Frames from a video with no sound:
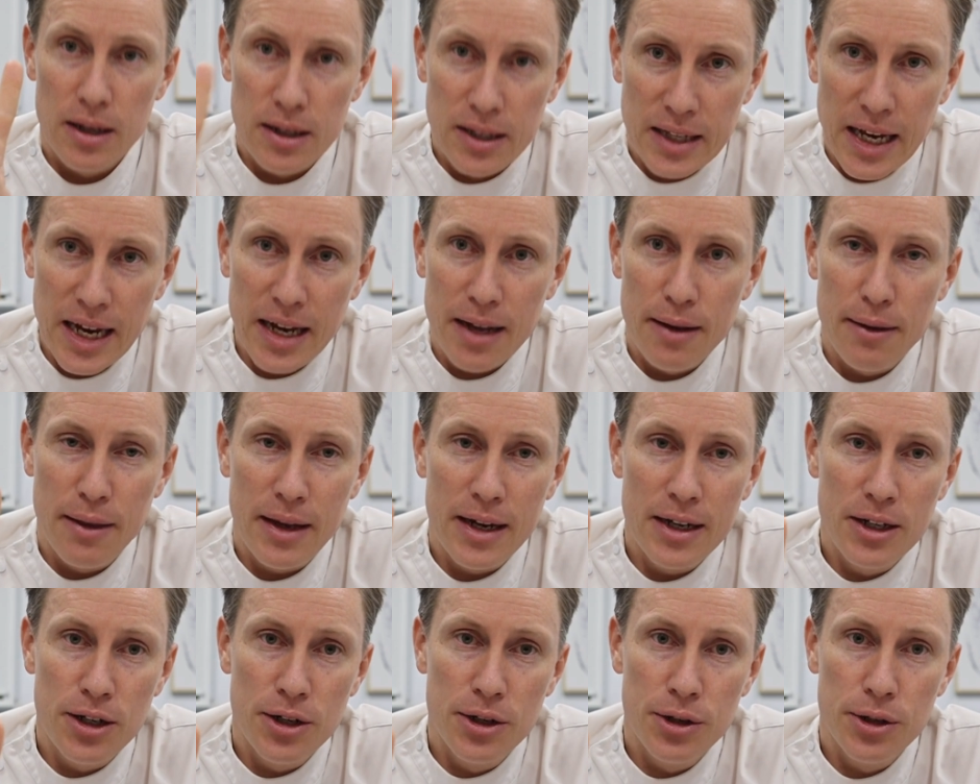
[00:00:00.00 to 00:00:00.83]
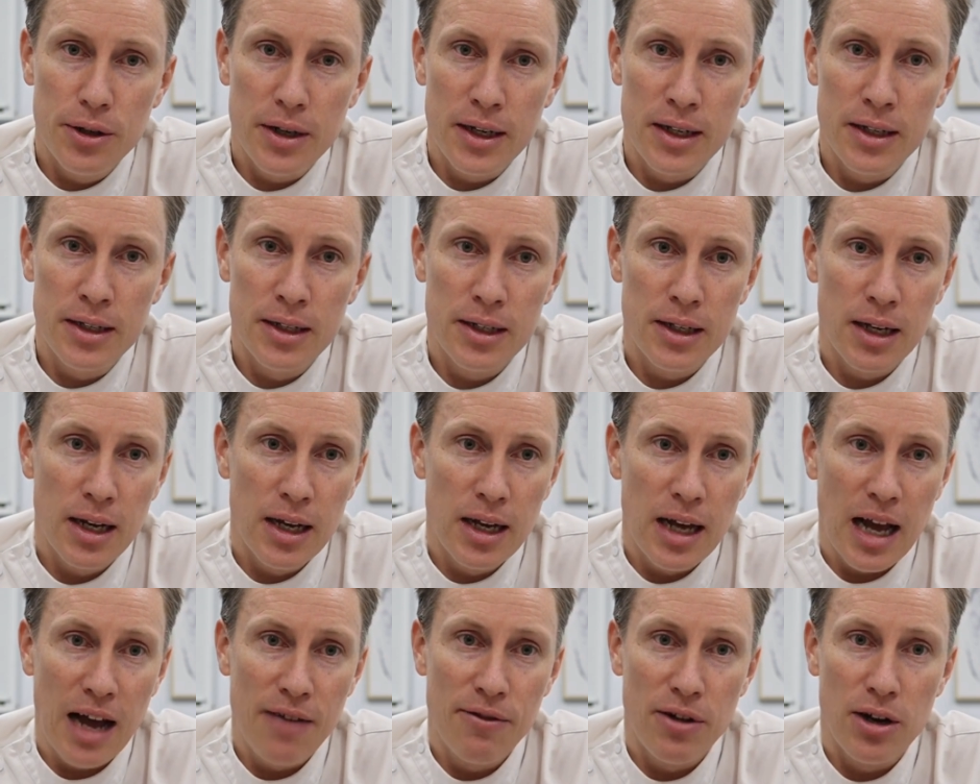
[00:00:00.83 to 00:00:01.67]
The second thing to do is
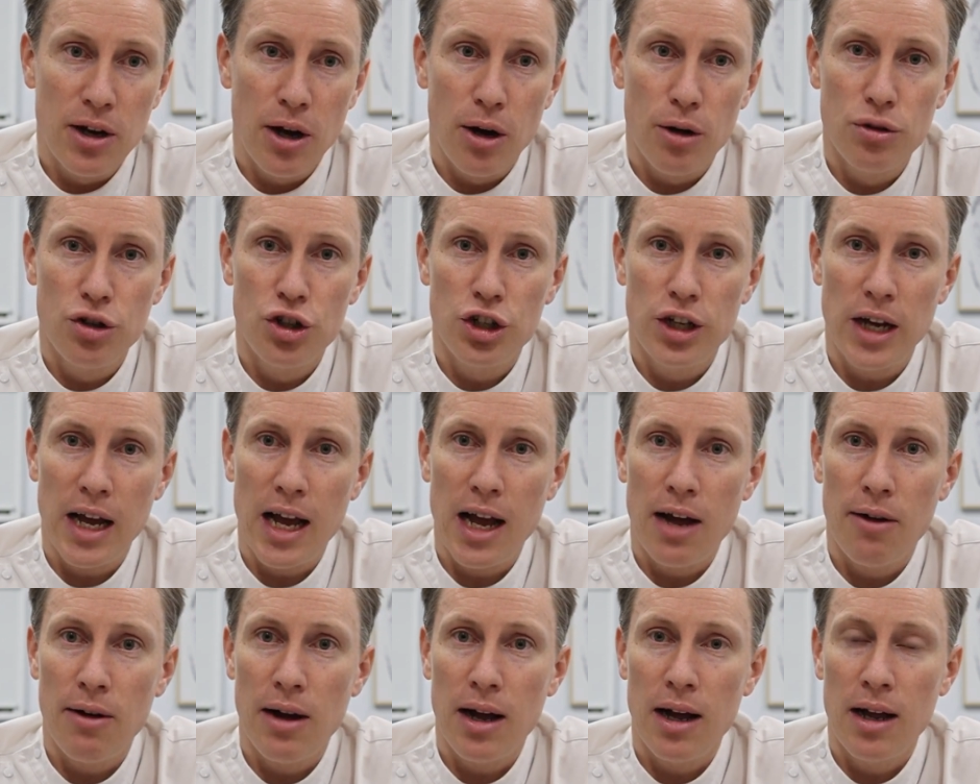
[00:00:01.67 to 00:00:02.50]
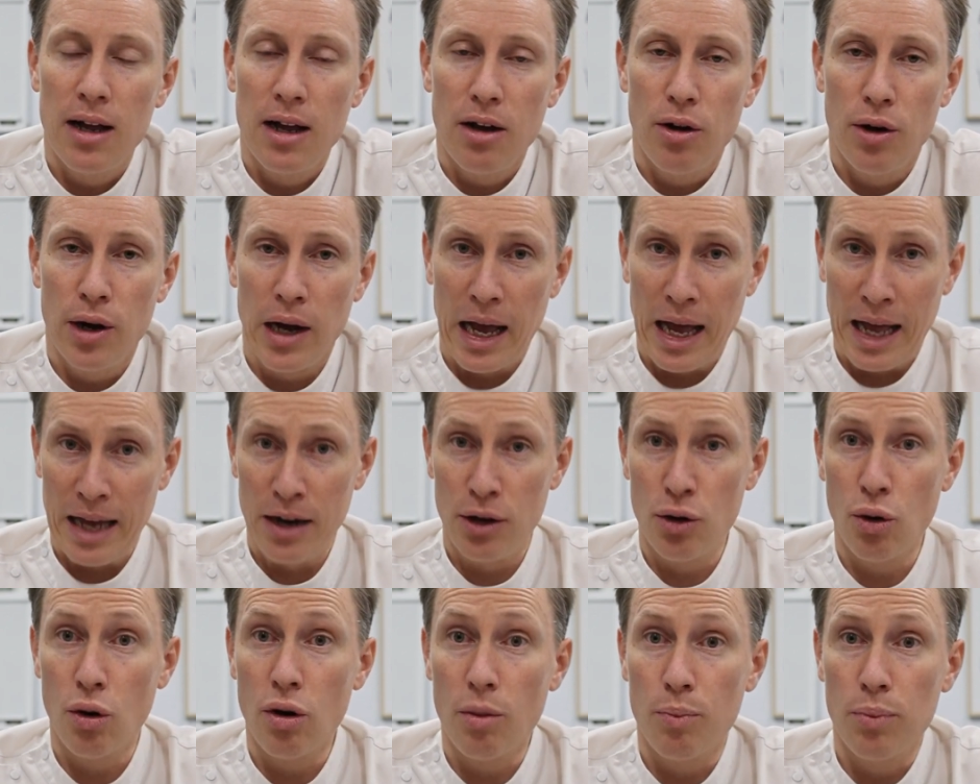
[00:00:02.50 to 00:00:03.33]
have a cold shower
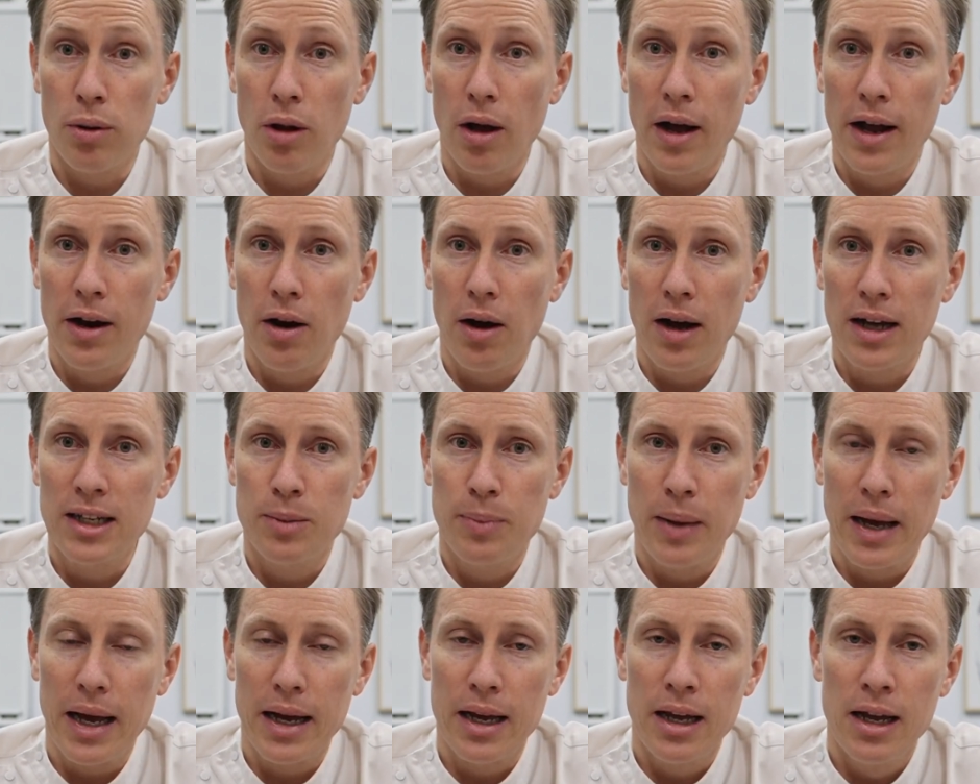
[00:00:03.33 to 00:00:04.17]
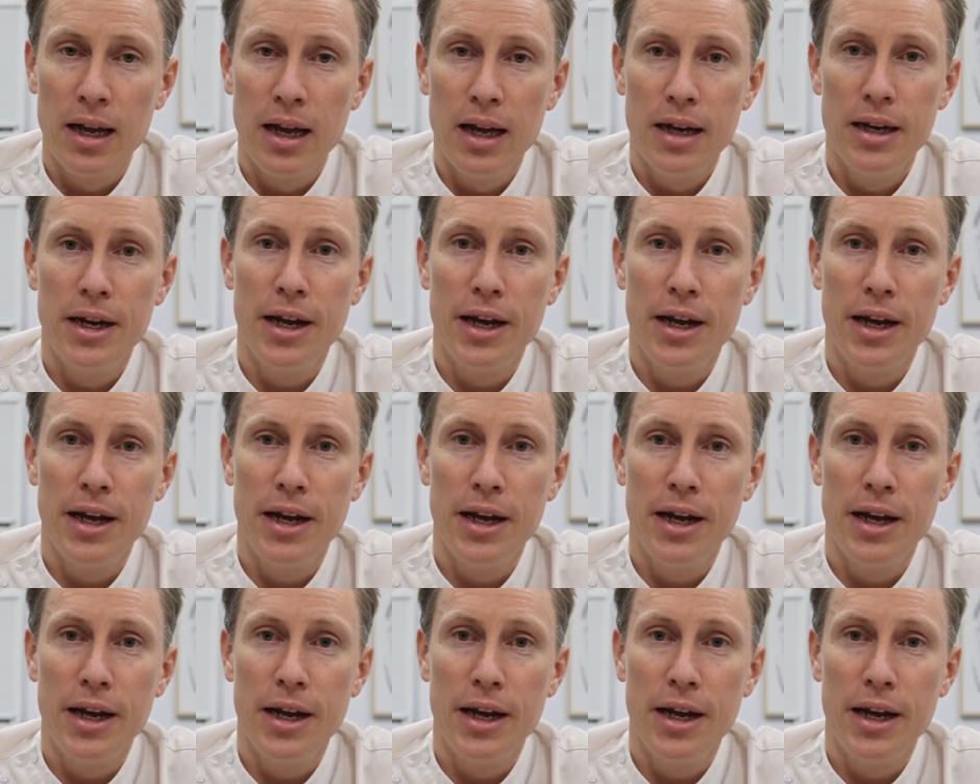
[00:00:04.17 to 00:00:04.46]
and or apply an ice pack.